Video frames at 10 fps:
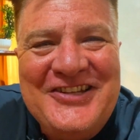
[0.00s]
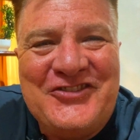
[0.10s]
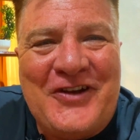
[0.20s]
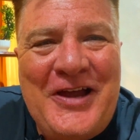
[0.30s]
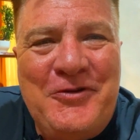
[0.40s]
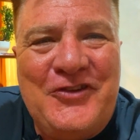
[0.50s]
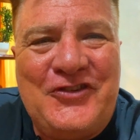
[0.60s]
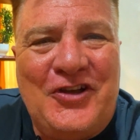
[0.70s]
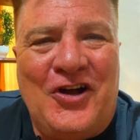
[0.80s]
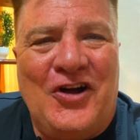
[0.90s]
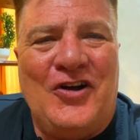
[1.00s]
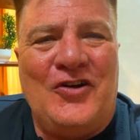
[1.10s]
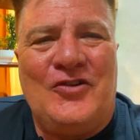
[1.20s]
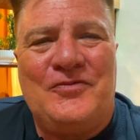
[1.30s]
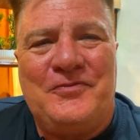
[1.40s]
So I was
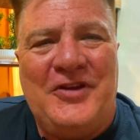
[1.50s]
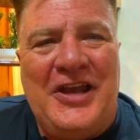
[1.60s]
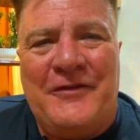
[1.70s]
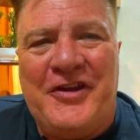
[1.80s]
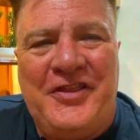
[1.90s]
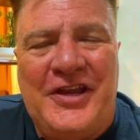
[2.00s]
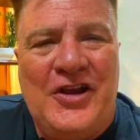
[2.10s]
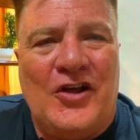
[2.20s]
all everything,